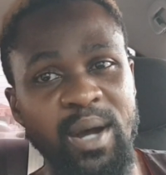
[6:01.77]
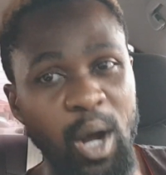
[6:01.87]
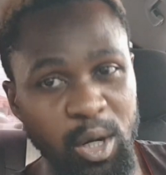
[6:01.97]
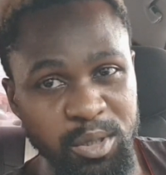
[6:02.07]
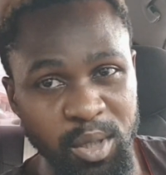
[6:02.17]

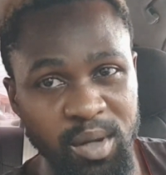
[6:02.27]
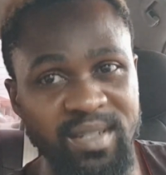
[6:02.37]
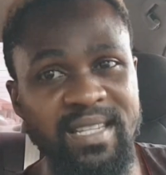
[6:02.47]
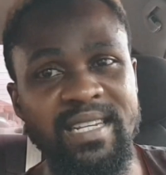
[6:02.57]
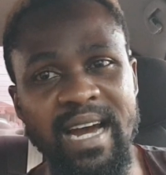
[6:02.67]
Although
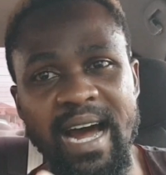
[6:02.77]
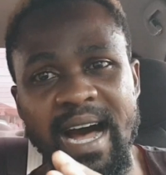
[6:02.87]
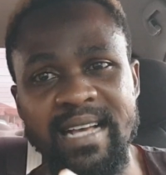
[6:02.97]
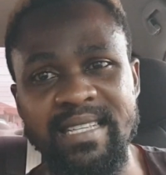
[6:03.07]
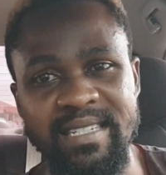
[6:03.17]
this car
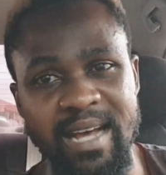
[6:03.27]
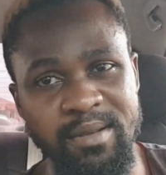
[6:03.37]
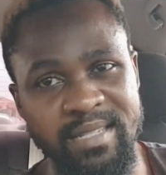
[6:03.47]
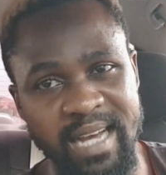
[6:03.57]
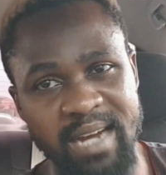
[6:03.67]
has a
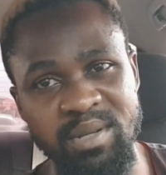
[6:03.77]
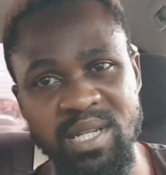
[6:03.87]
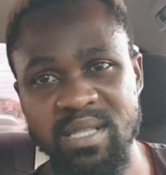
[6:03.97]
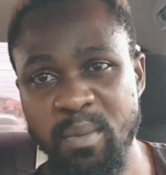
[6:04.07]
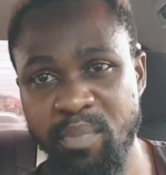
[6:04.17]
downside,
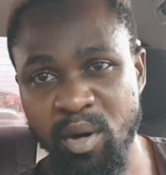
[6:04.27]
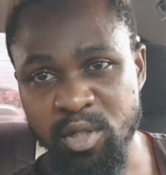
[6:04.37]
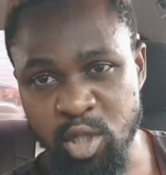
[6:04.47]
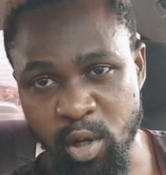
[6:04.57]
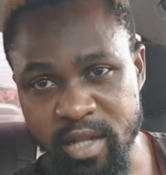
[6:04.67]
which is the
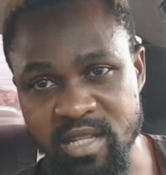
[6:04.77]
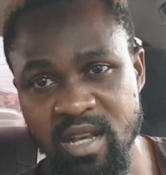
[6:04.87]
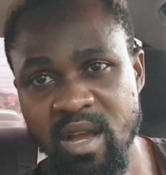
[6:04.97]
ball joints,